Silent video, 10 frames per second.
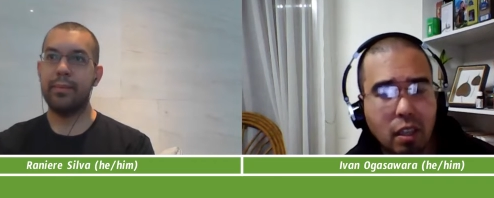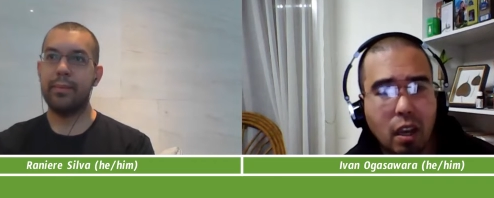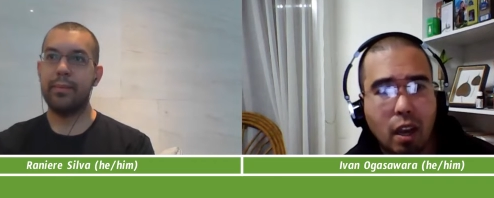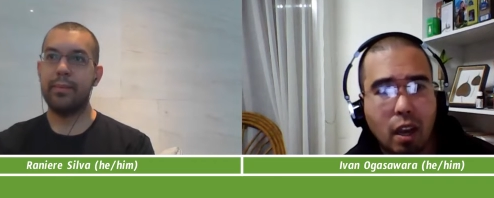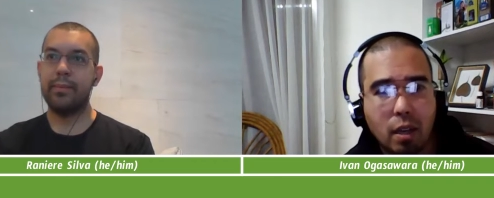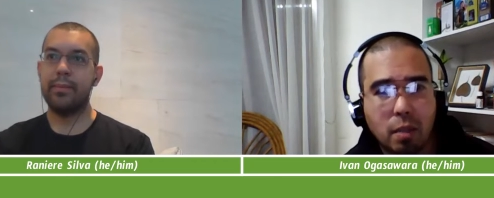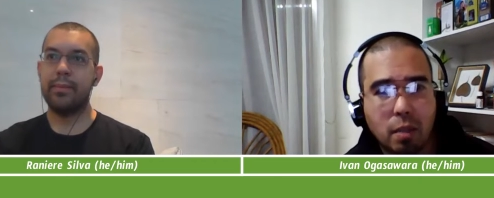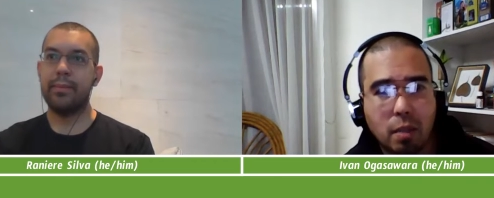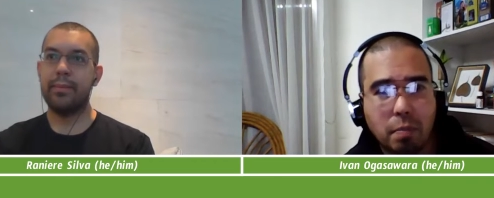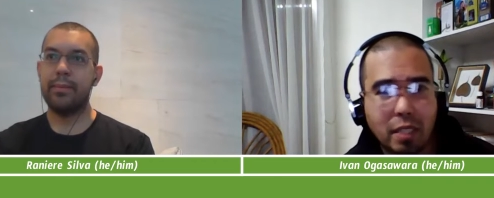Speaker 1: Um,
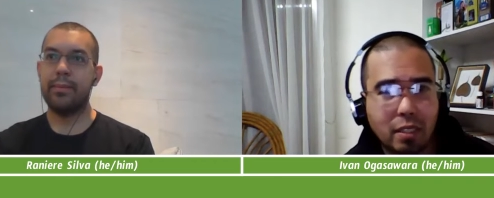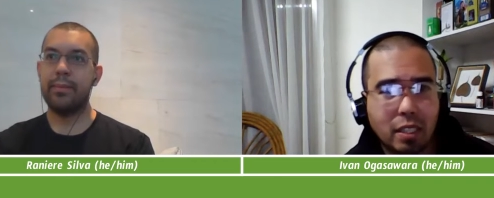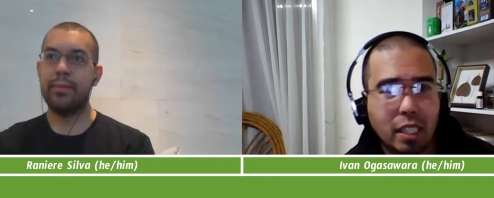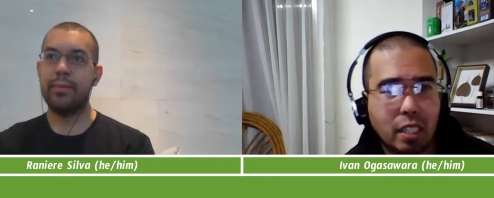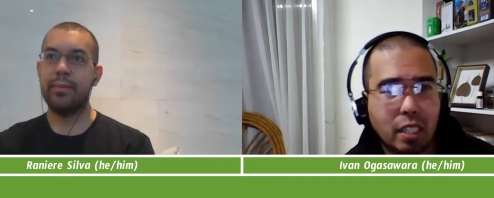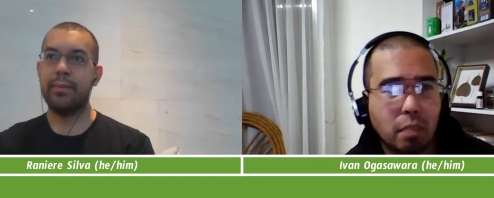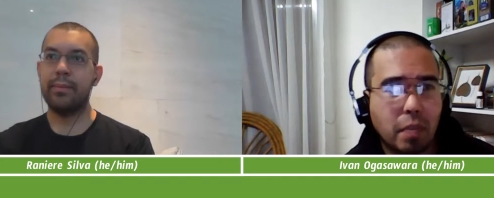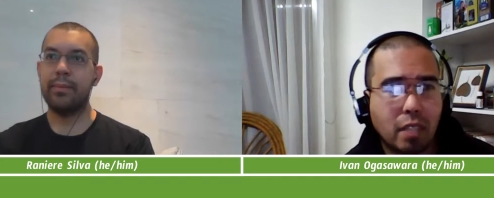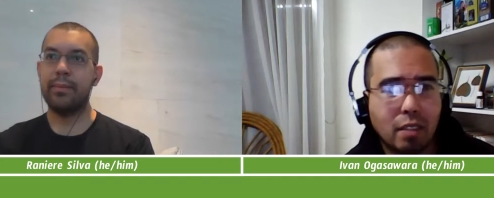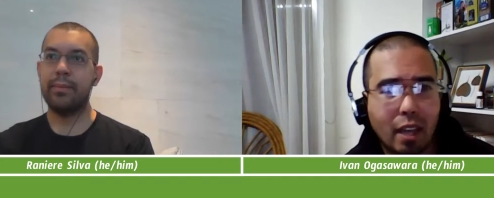basically, it
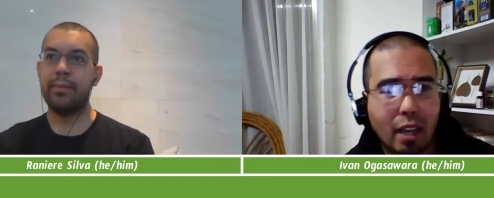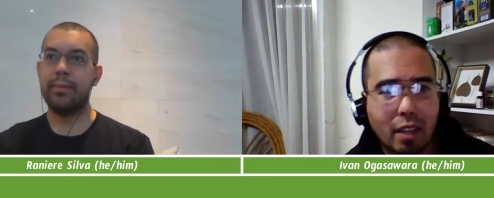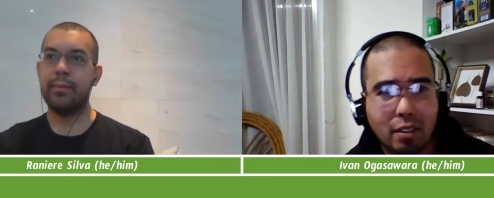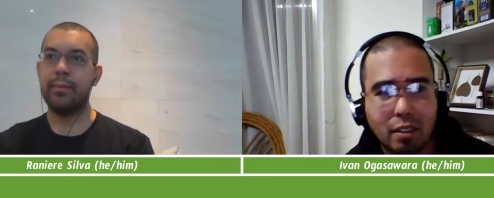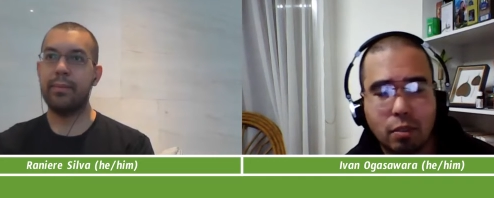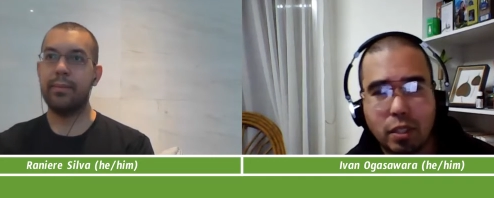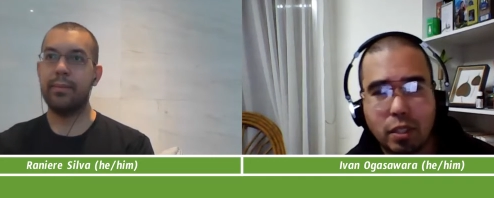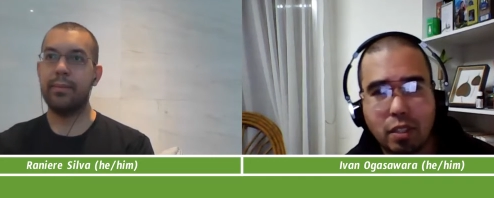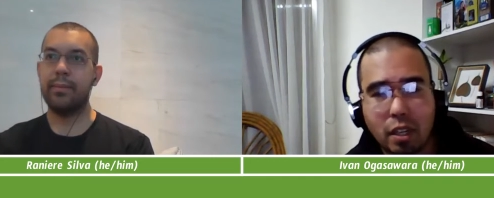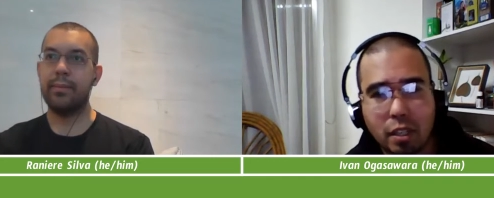means that the
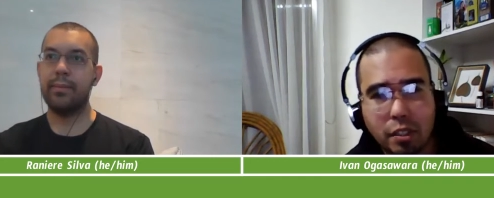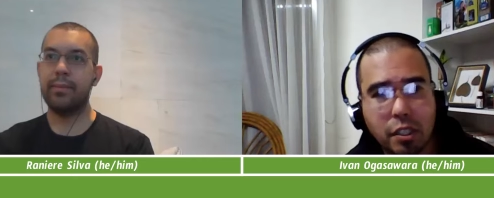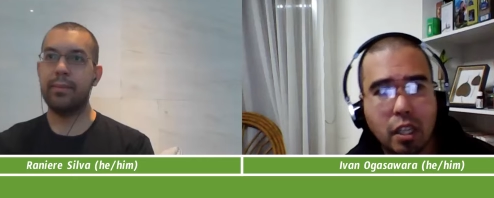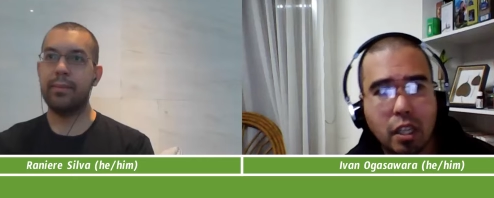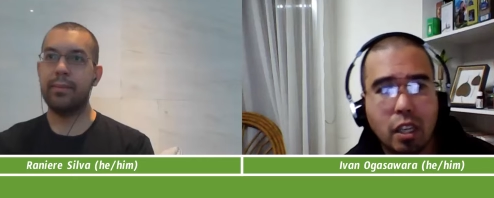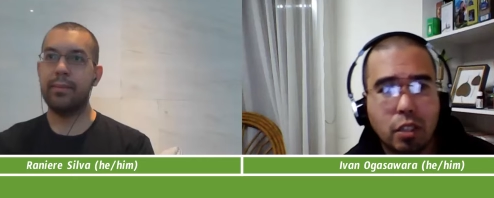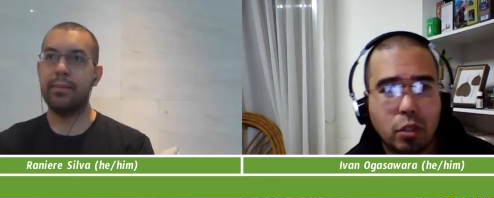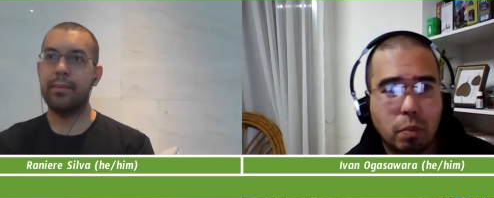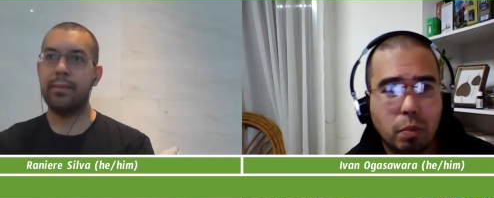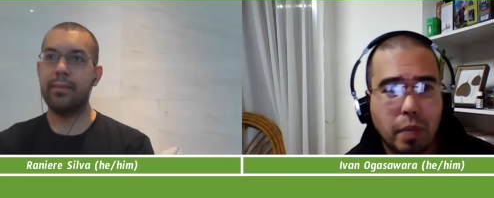research should
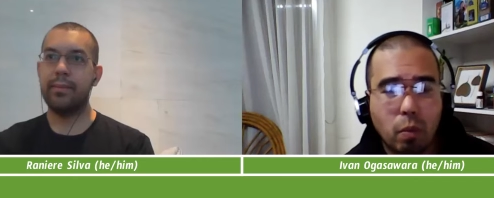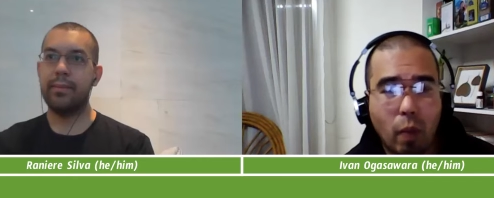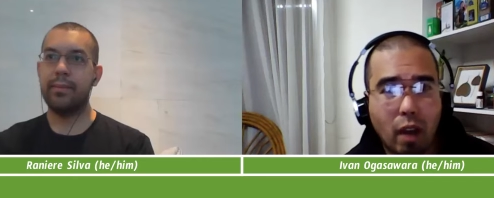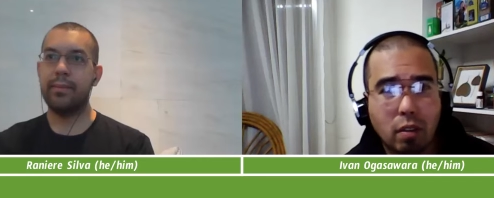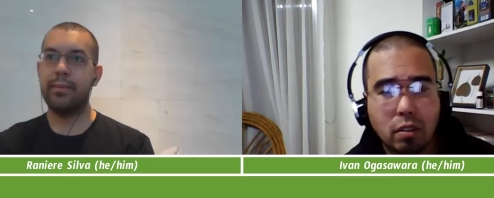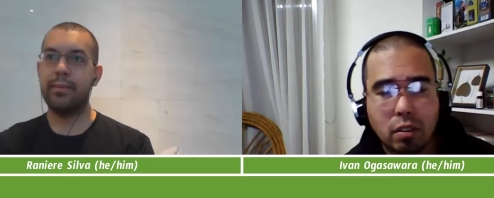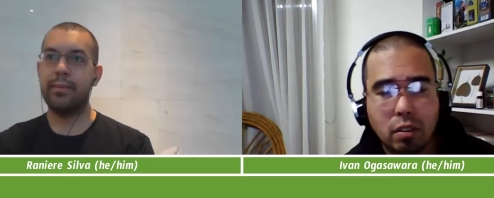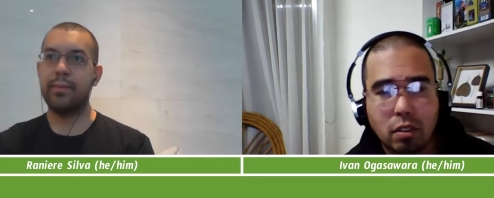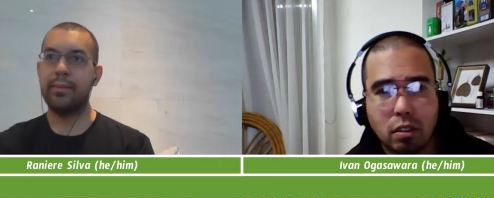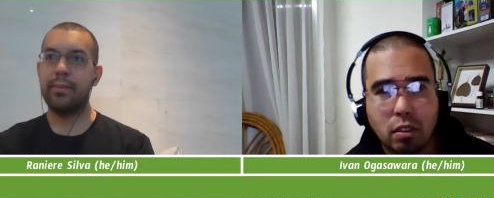be well
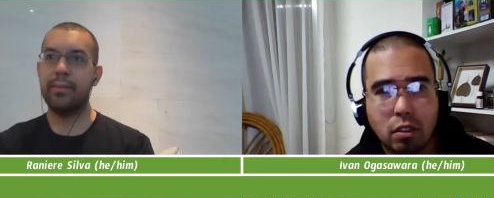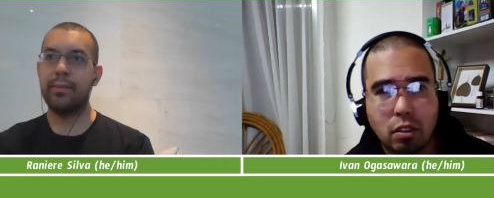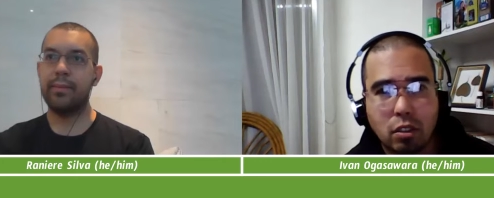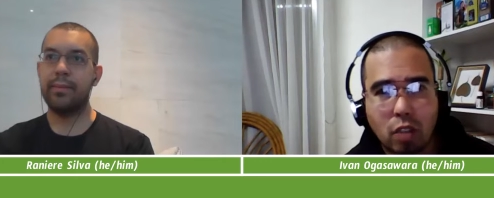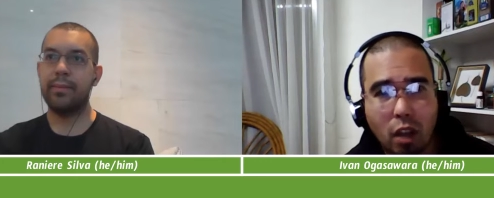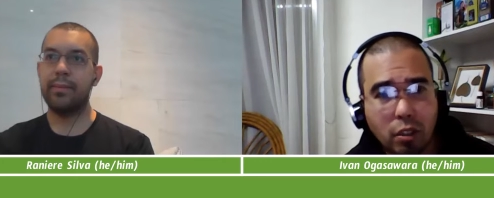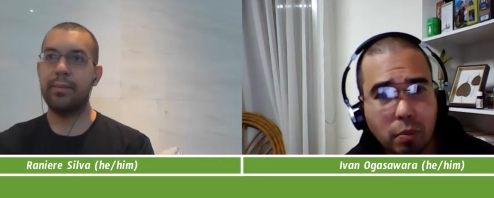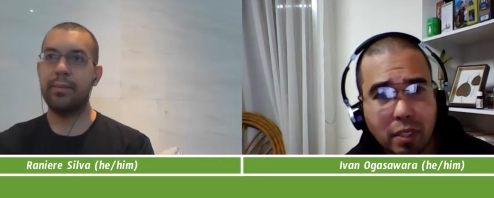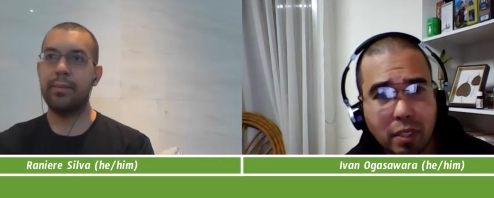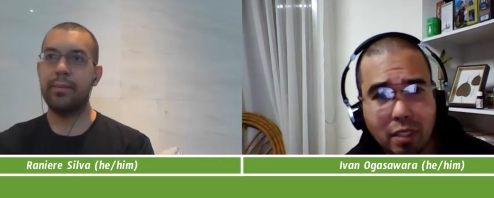
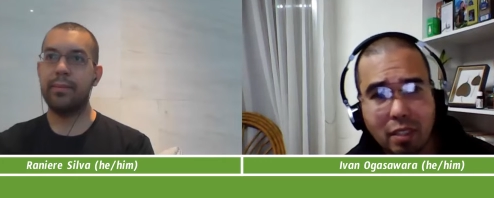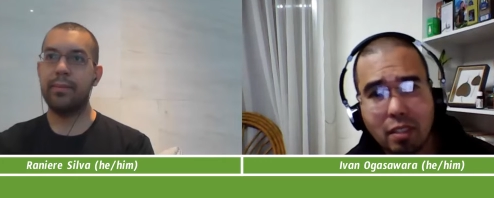documented